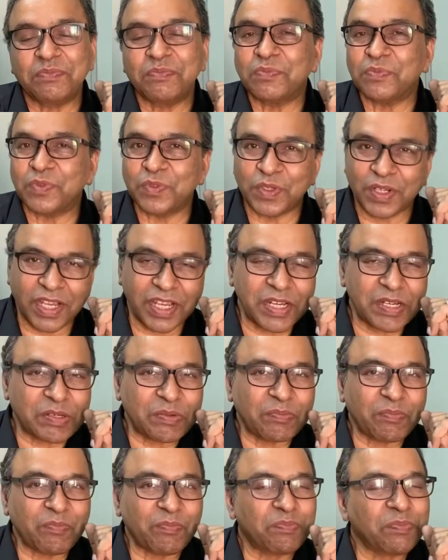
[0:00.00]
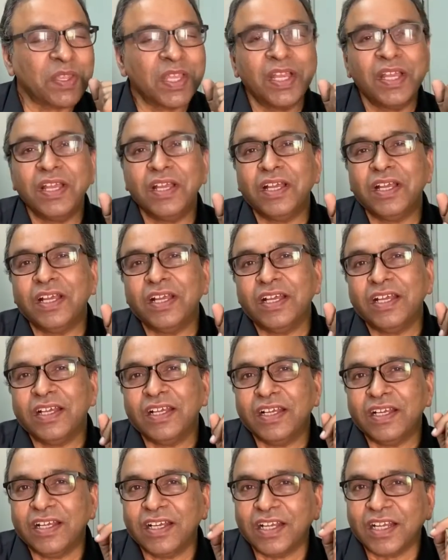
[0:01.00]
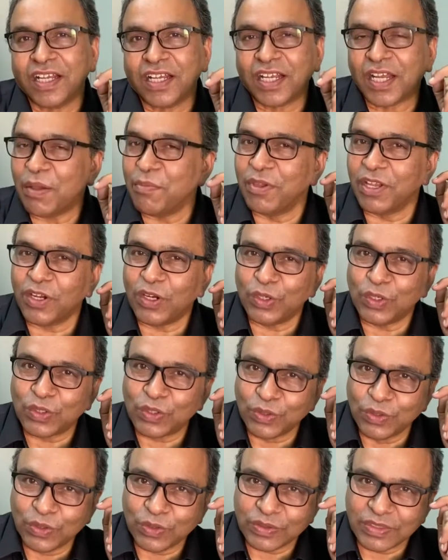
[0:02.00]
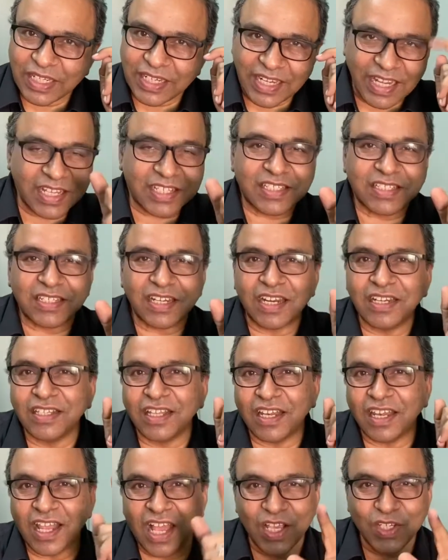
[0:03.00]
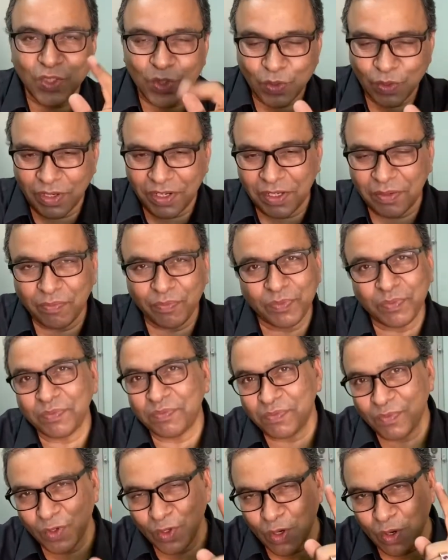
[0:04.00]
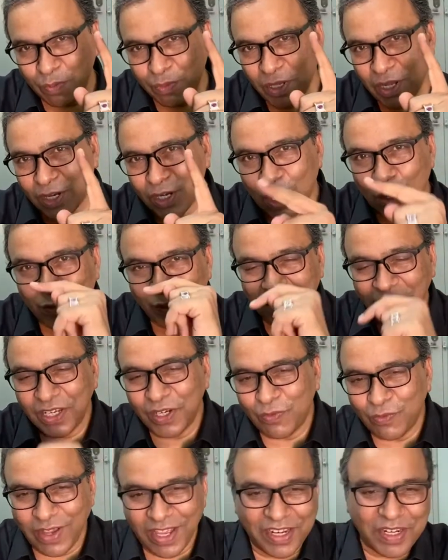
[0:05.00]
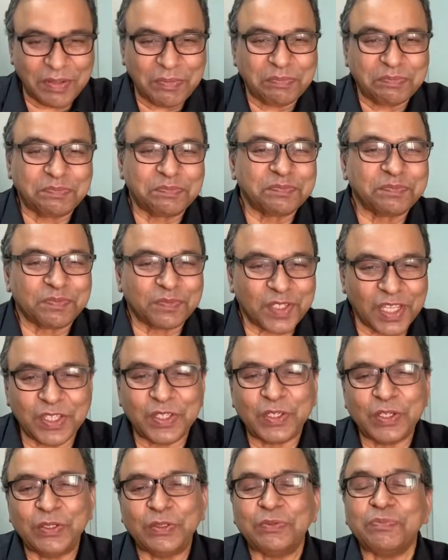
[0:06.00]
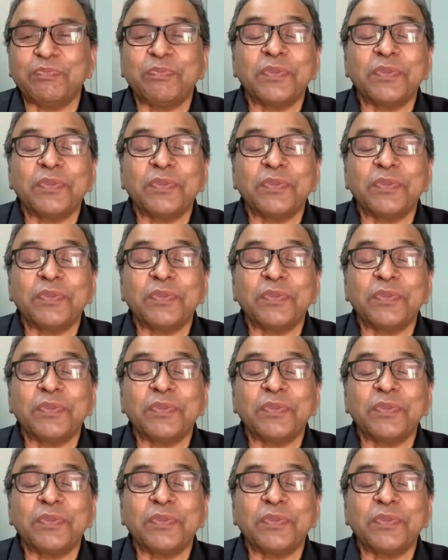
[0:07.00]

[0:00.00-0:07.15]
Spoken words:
Right? Coming on to the next and the last story. Hope you are counting it well. Thank you.